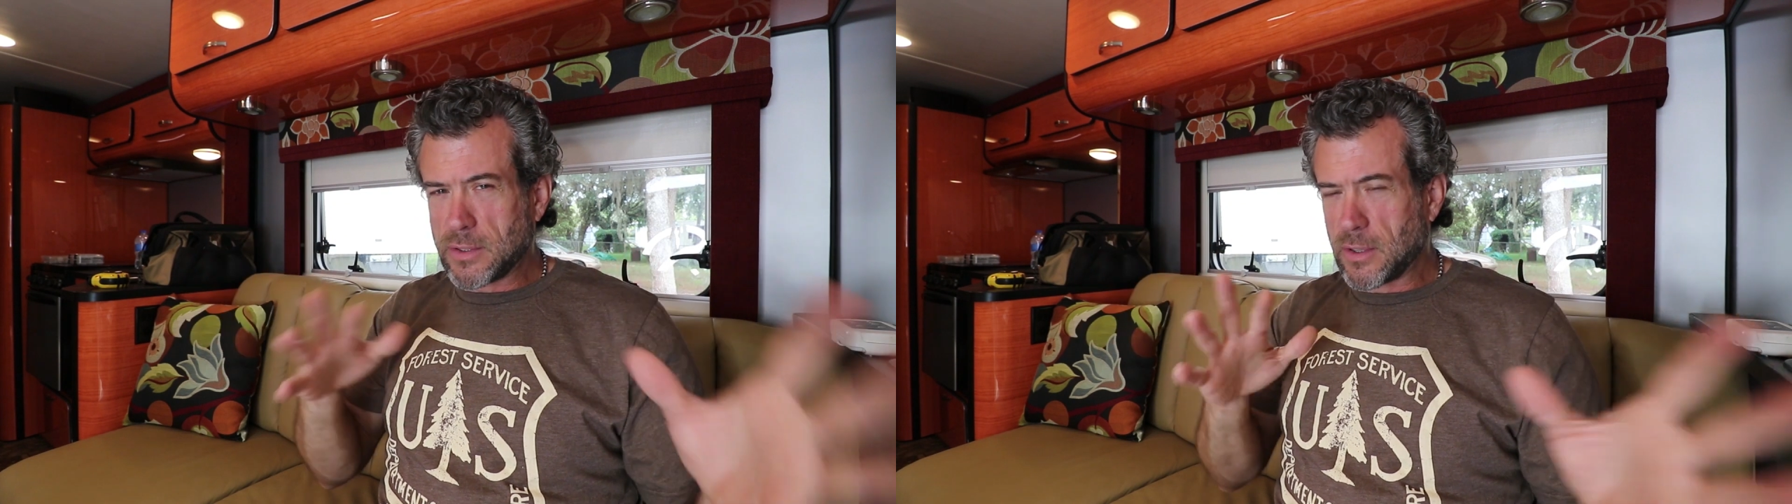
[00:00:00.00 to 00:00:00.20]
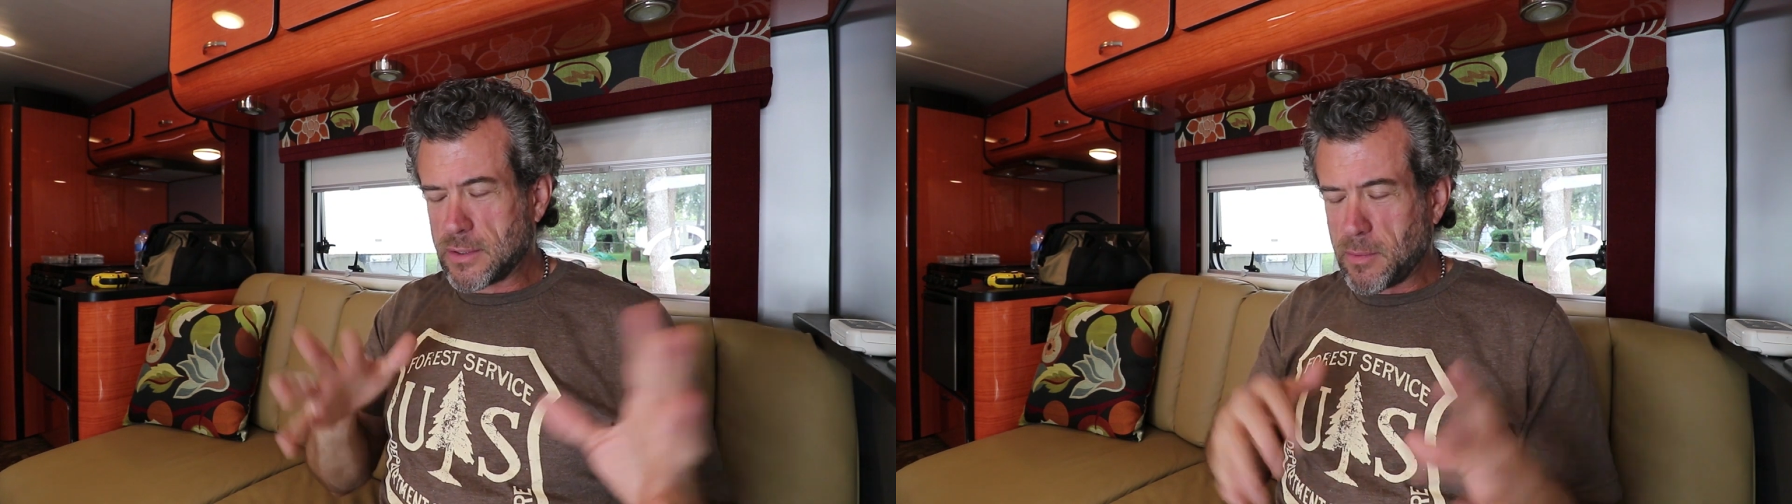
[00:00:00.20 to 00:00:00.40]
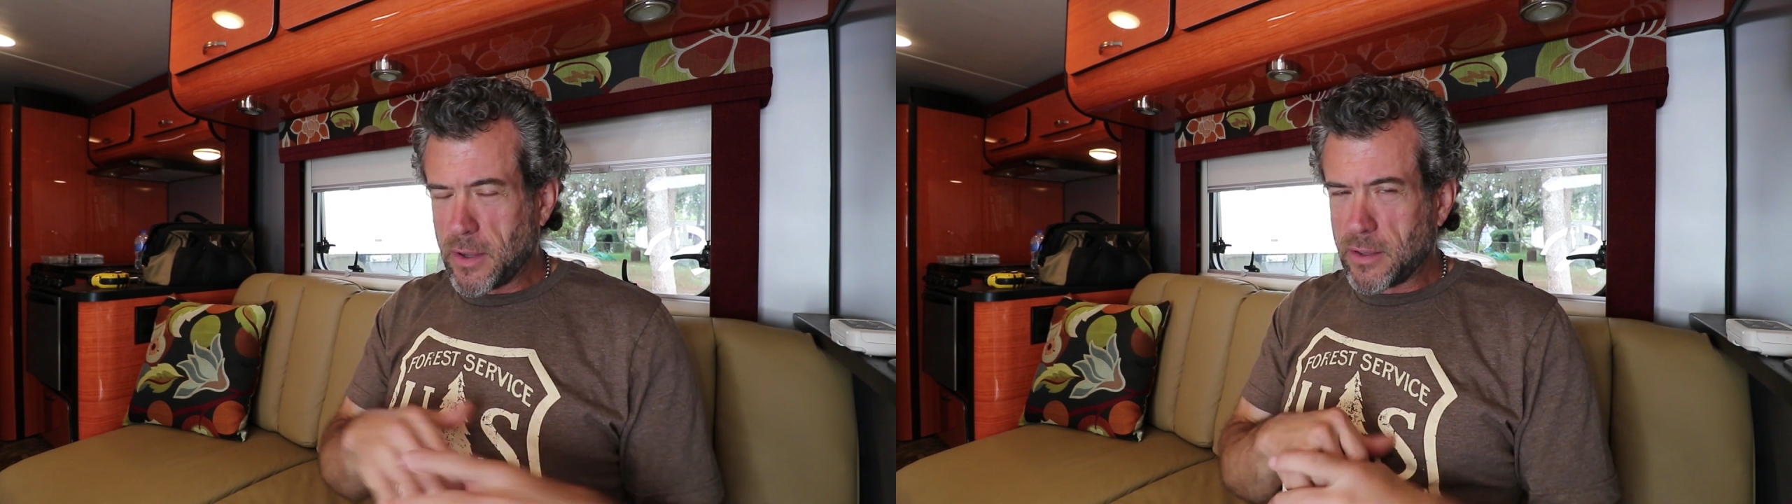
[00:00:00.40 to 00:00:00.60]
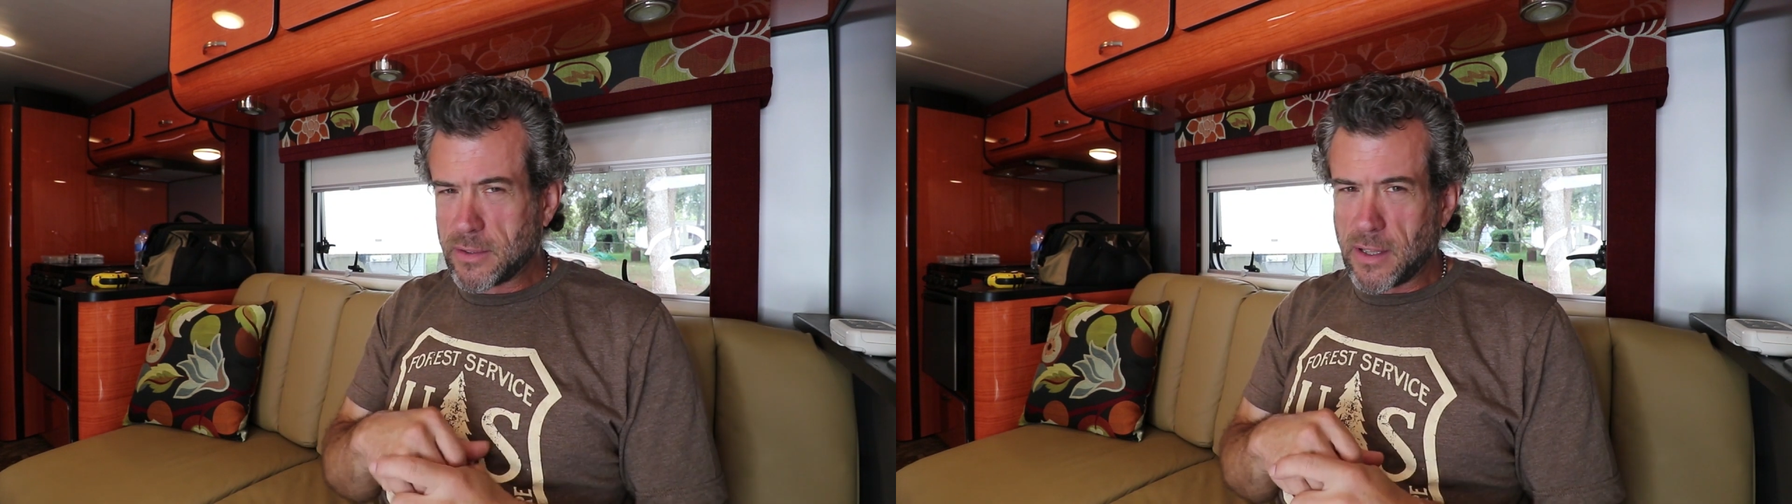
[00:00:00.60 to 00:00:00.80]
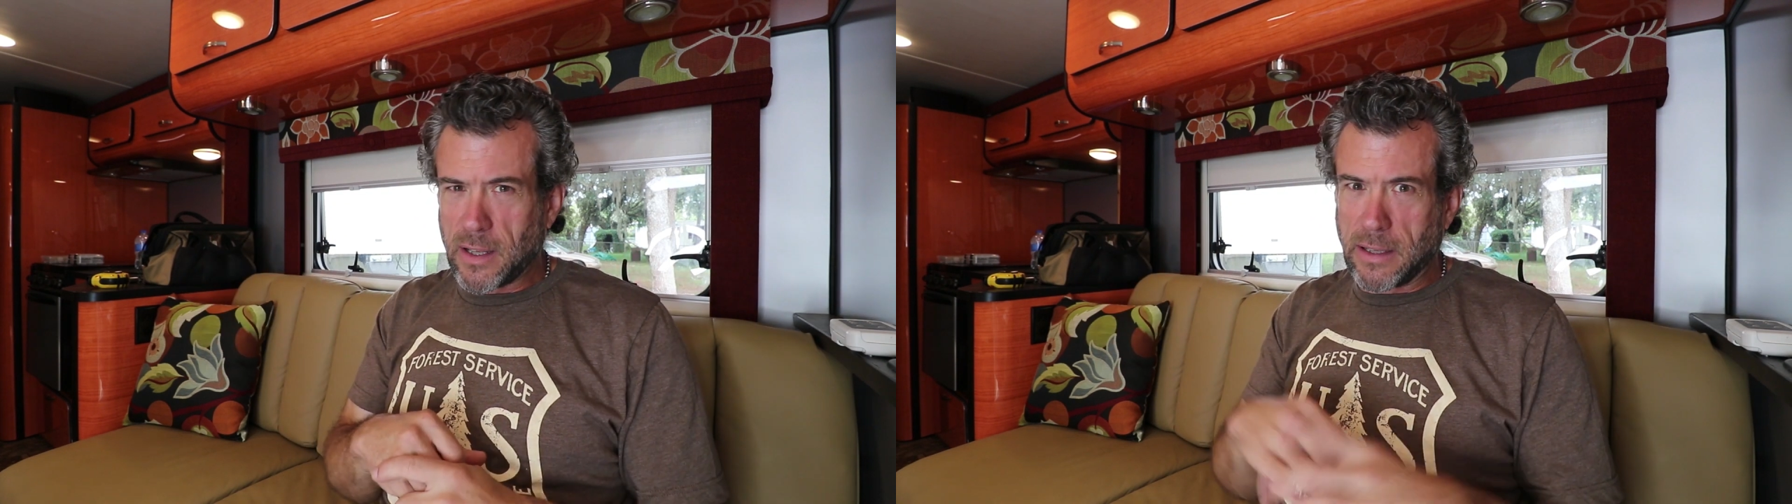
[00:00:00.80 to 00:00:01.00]
as long as the
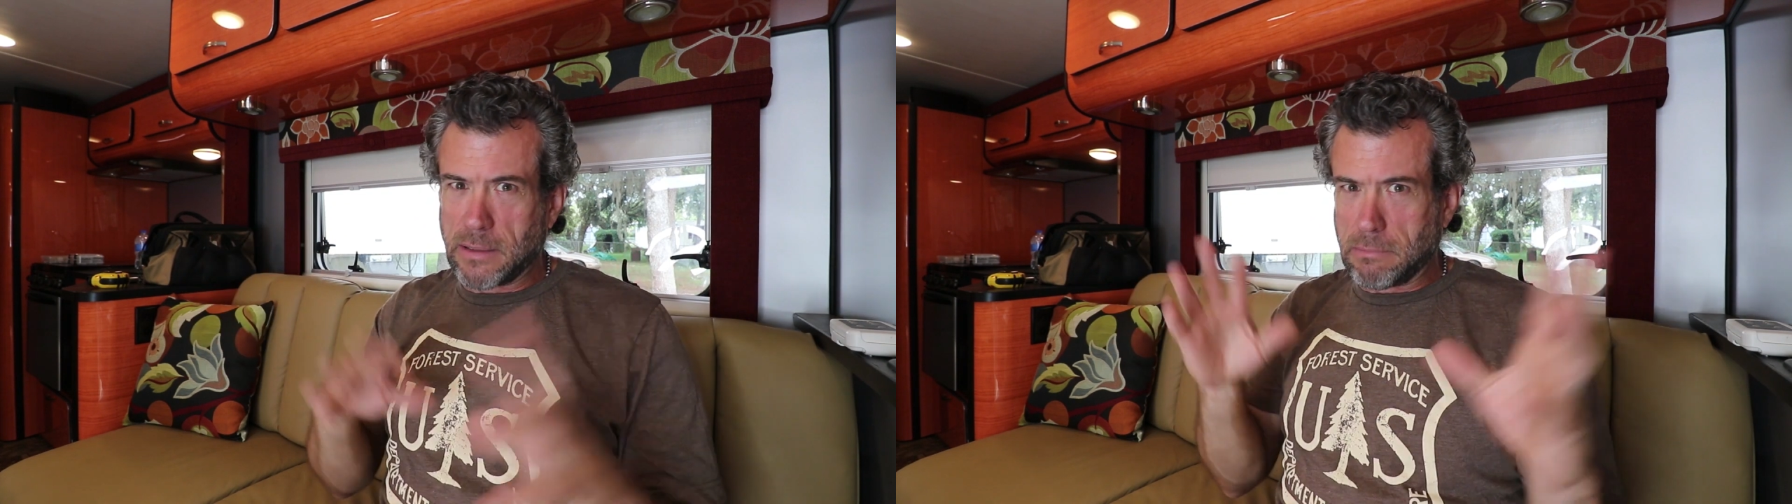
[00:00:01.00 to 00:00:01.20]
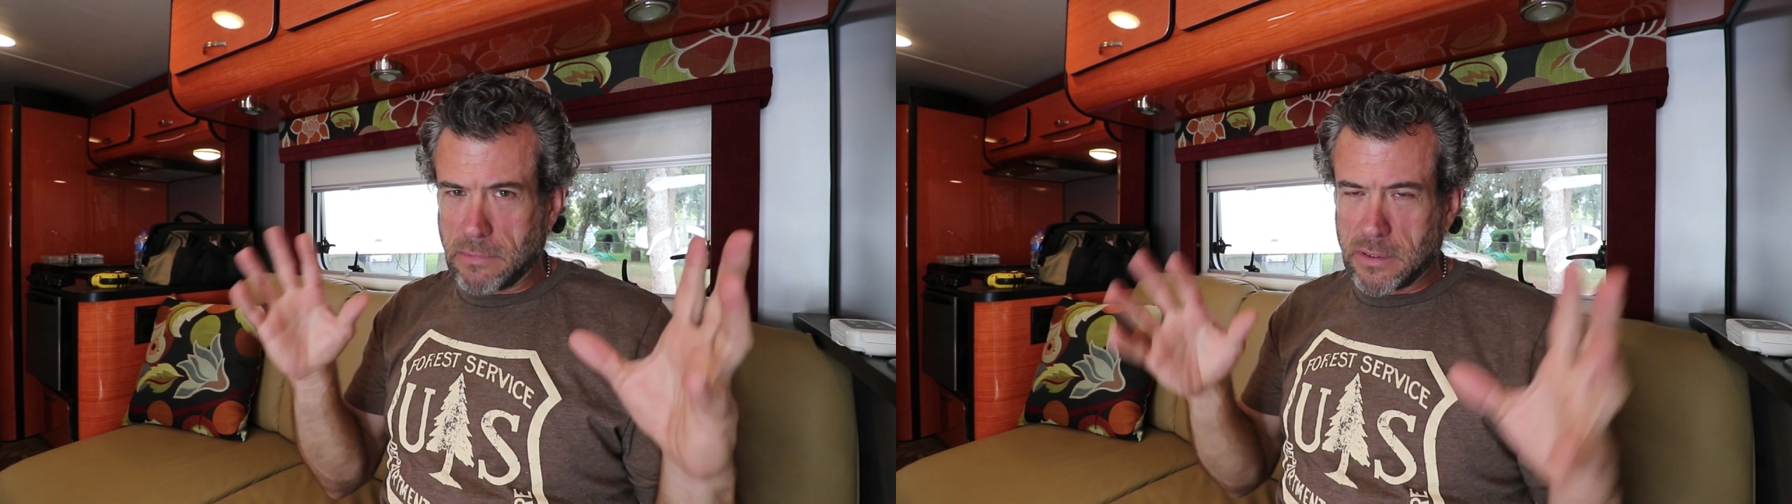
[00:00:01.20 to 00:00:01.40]
metal's not like